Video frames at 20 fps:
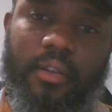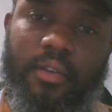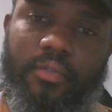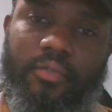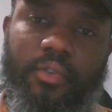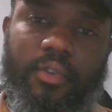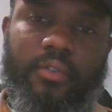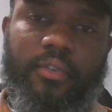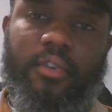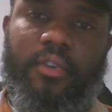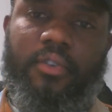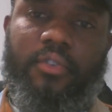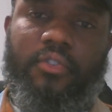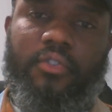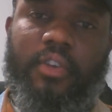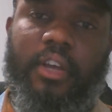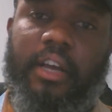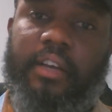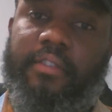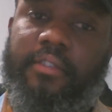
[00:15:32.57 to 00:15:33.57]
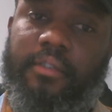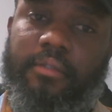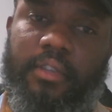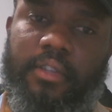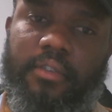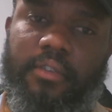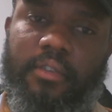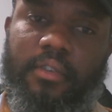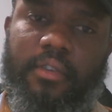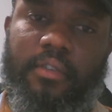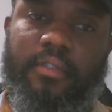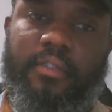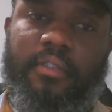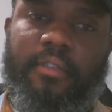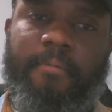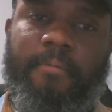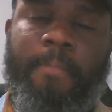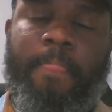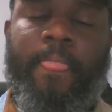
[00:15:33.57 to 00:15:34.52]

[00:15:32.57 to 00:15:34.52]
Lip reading: research activities.